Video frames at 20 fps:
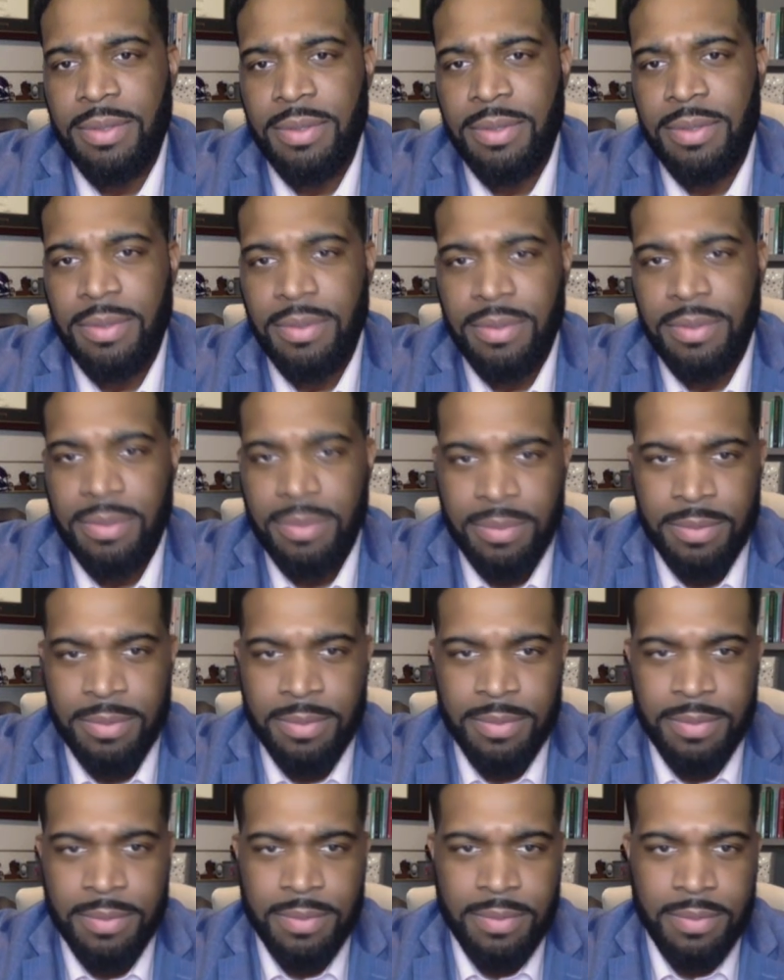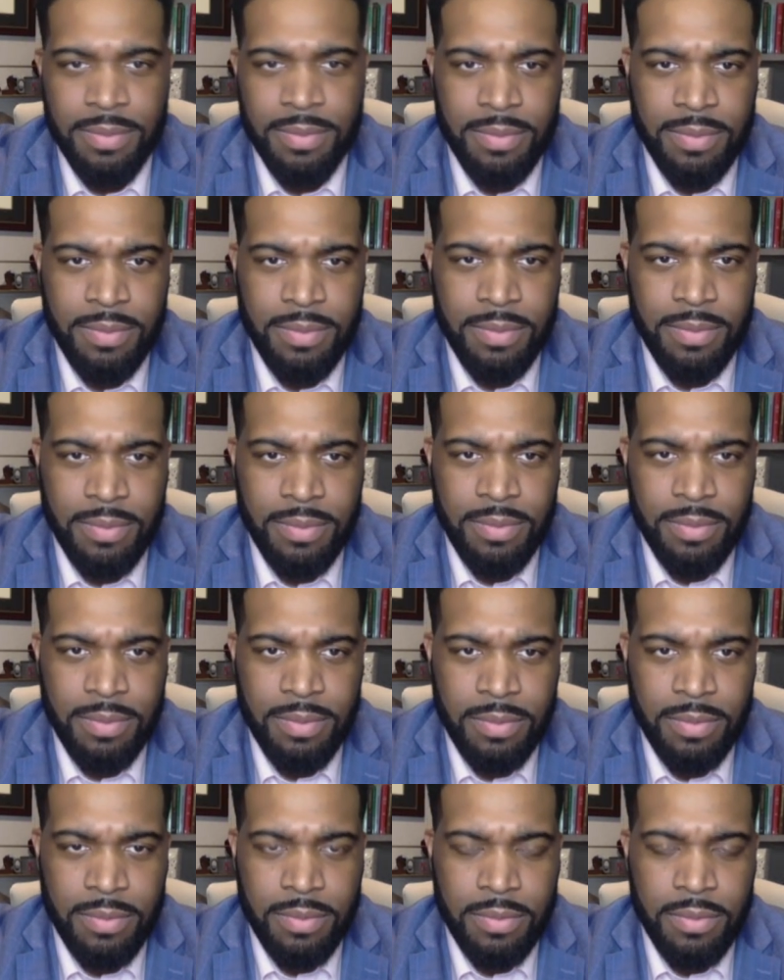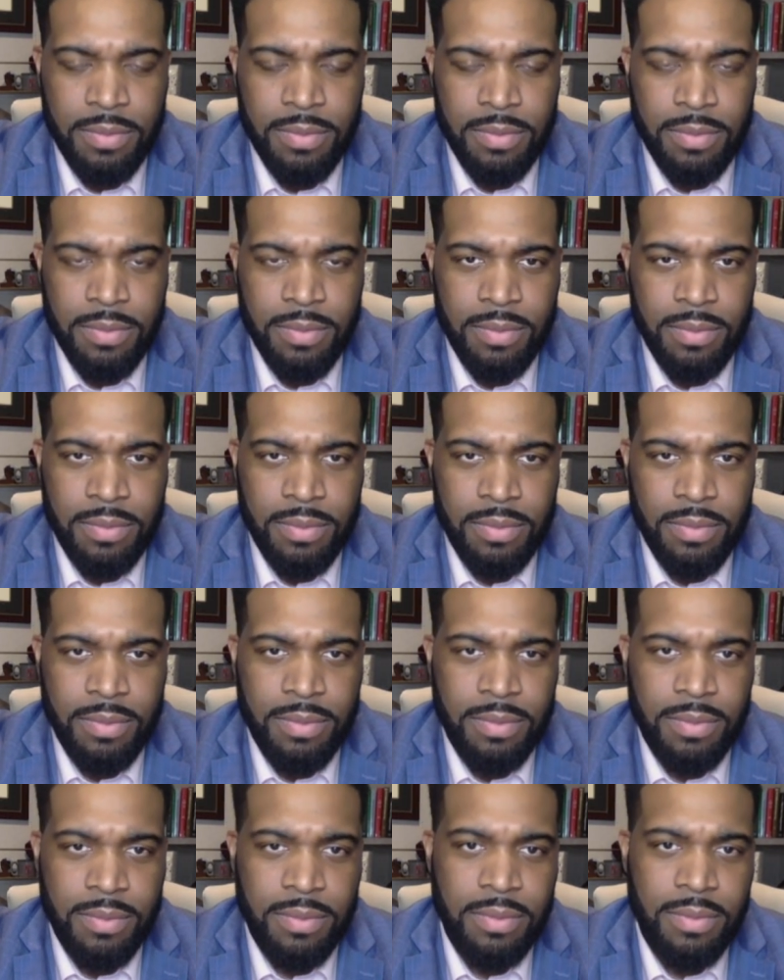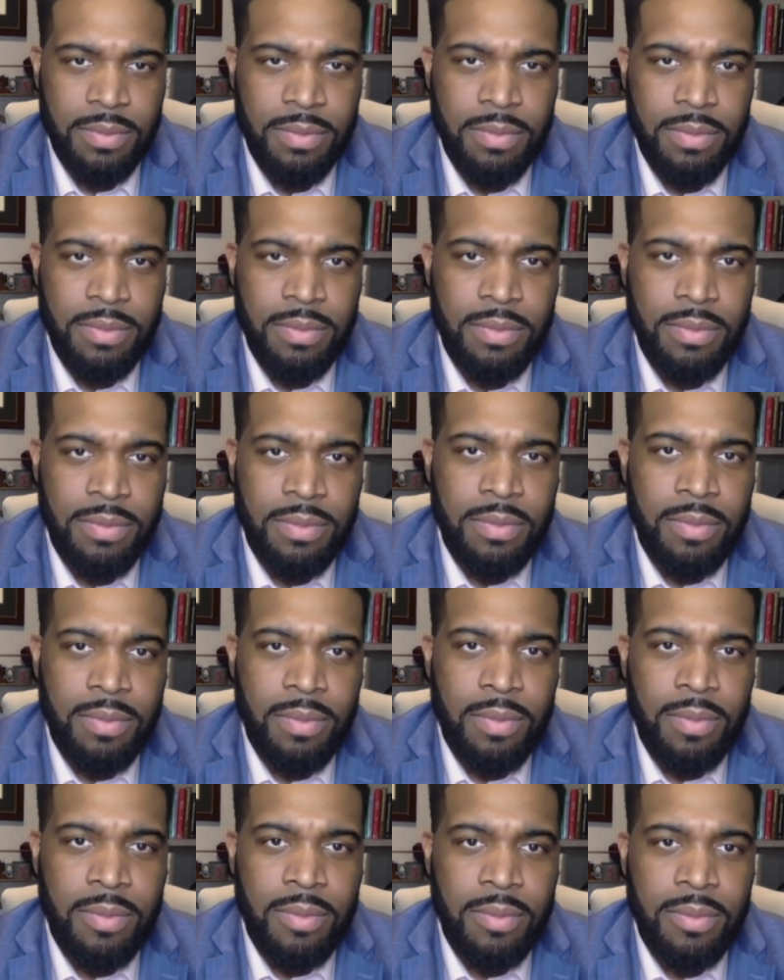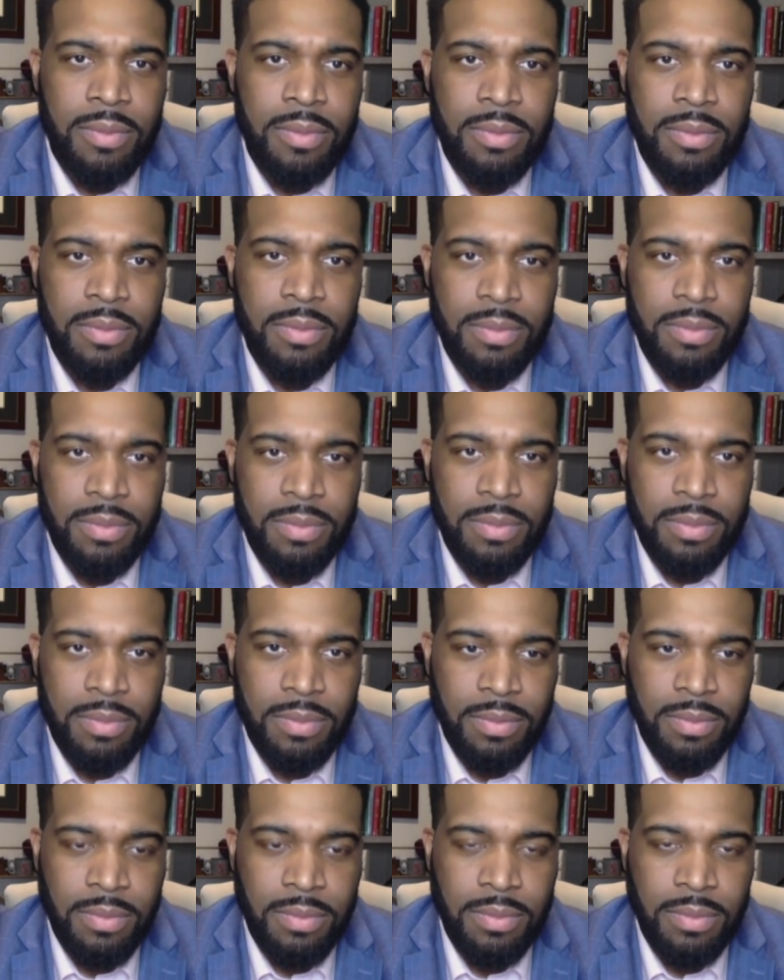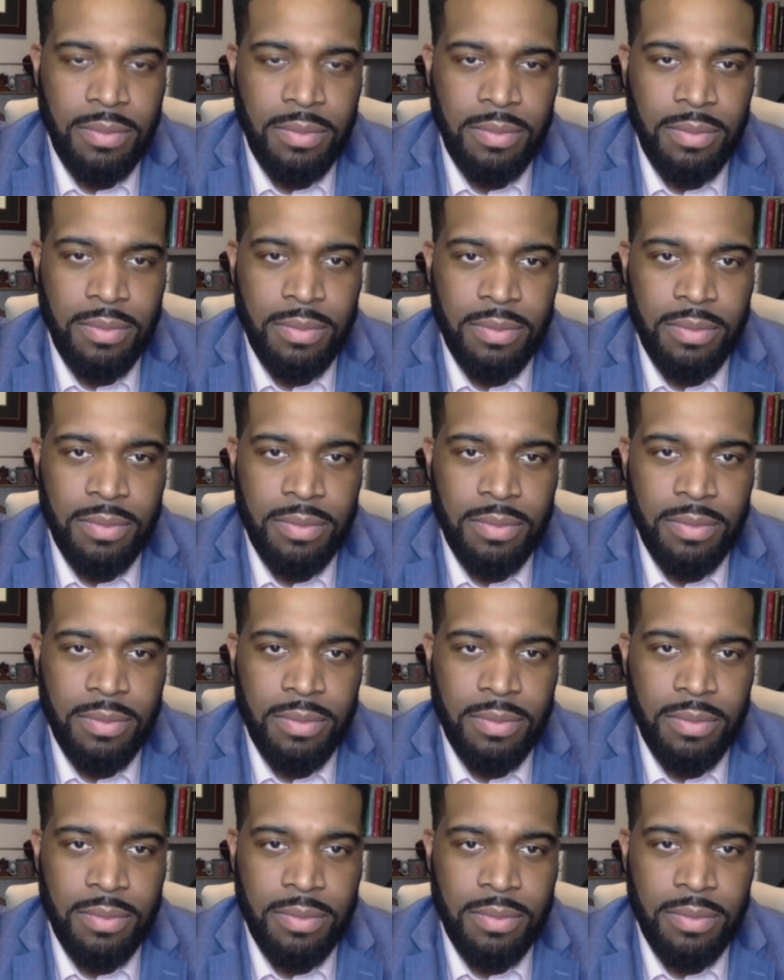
(not speaking)